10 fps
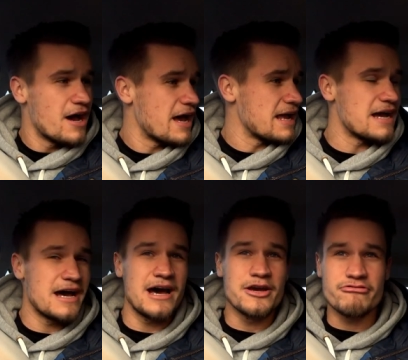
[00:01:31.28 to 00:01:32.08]
a
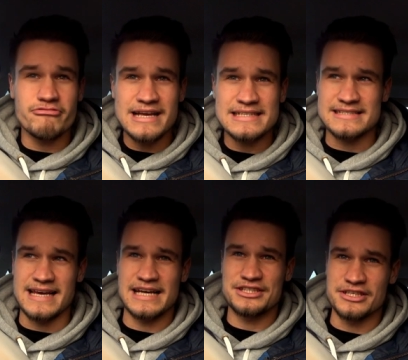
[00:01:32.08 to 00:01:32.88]
uh, great
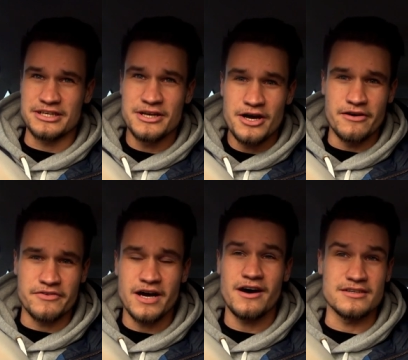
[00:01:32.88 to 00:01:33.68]
selection
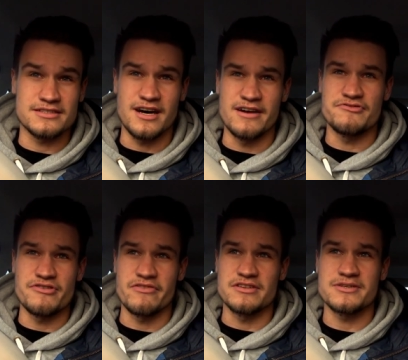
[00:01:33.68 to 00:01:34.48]
of cars that I've
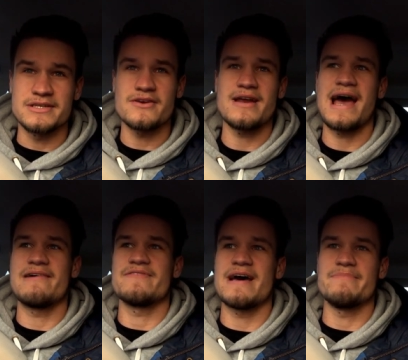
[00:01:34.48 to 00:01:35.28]
driven, so I don't
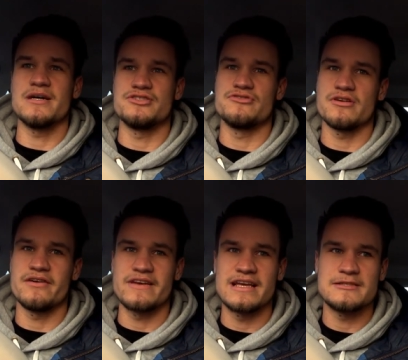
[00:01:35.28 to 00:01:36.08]
have that much
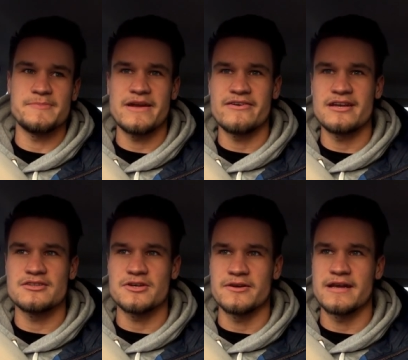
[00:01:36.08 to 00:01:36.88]
driving
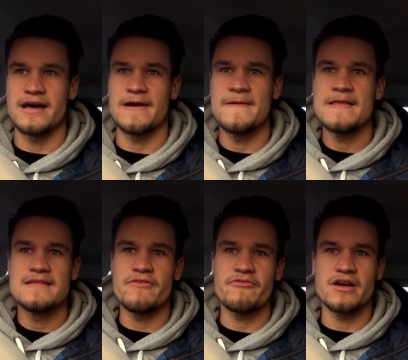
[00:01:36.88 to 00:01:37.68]
experience on uh,
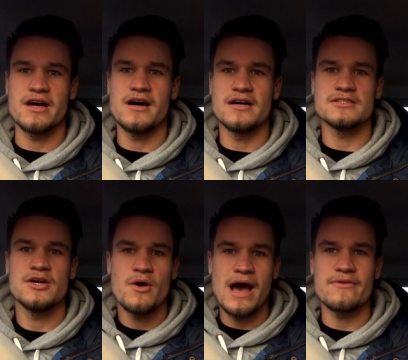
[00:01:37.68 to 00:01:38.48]
different cars,
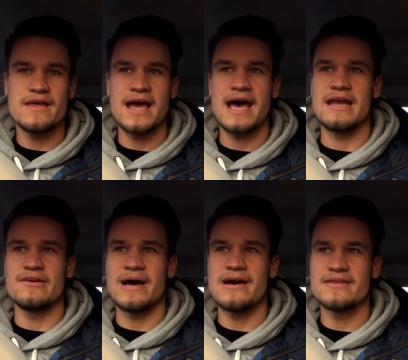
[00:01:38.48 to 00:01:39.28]
how they
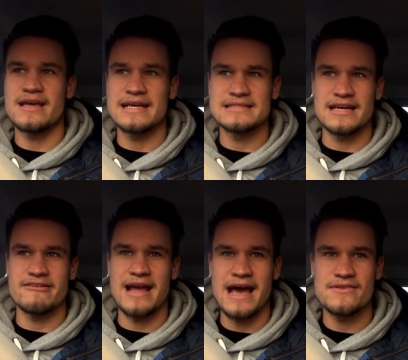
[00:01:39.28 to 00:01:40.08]
handle, how they
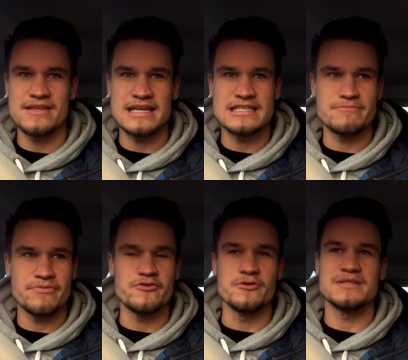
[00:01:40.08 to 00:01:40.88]
accelerate, how the engine
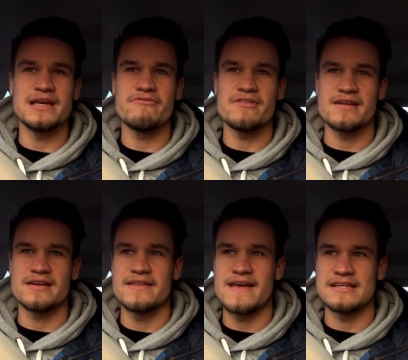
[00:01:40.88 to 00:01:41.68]
performs, and
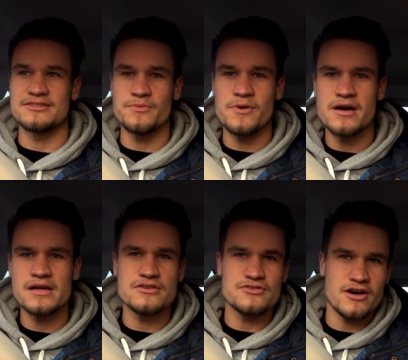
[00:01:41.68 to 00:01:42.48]
everything like that. So what I'm
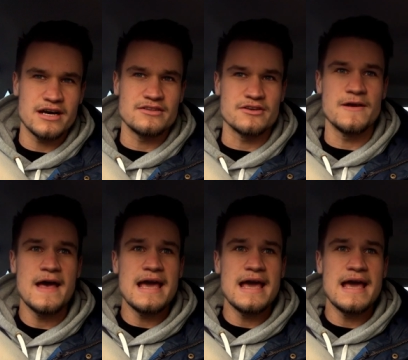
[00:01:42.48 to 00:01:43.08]
gonna try and do